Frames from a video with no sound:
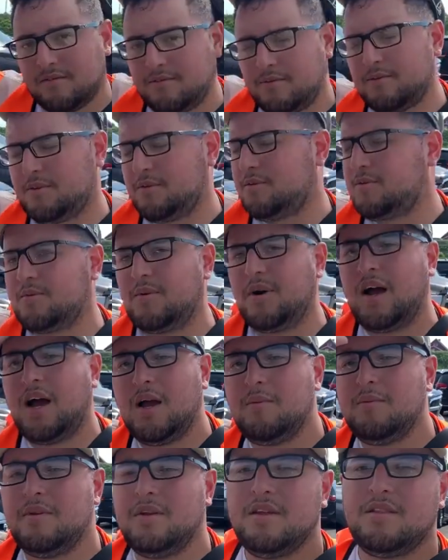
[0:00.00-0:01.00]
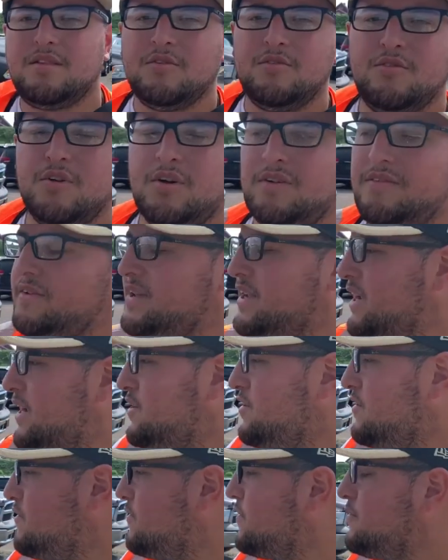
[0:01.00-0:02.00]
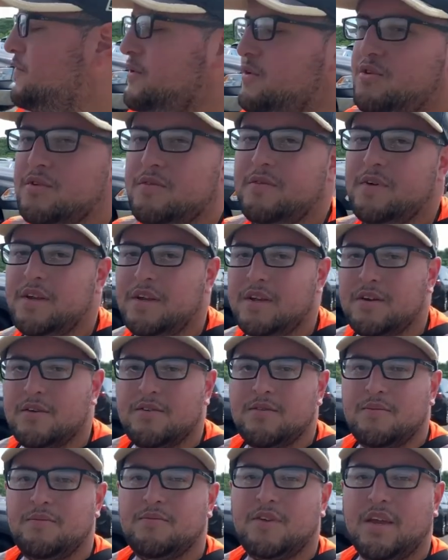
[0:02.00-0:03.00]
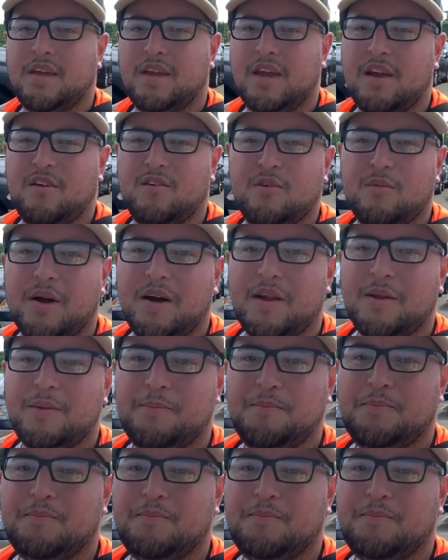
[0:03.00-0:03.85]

Subscribe and hit those notifications for future videos. Take care, everybody.